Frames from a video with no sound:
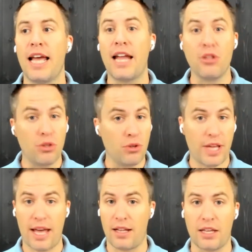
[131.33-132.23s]
And you do
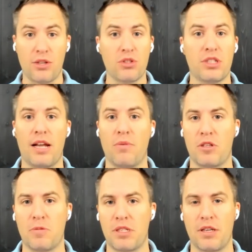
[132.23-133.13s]
that, like you said,
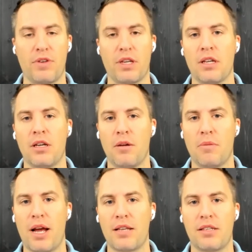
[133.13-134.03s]
with specific
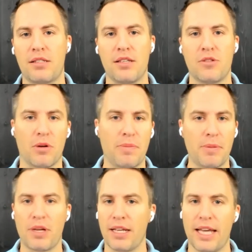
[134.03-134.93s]
processes where
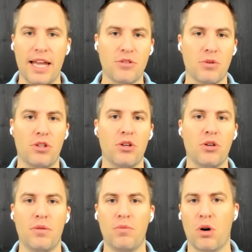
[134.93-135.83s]
people can engage with
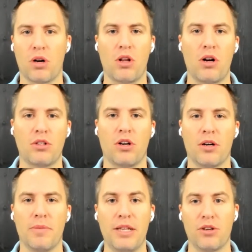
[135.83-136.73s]
you and work
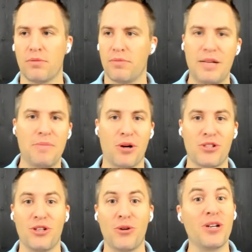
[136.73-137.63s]
long-term, either in
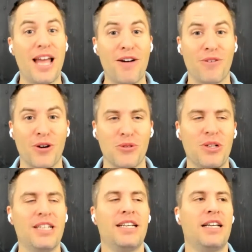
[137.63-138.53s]
person or now virtual.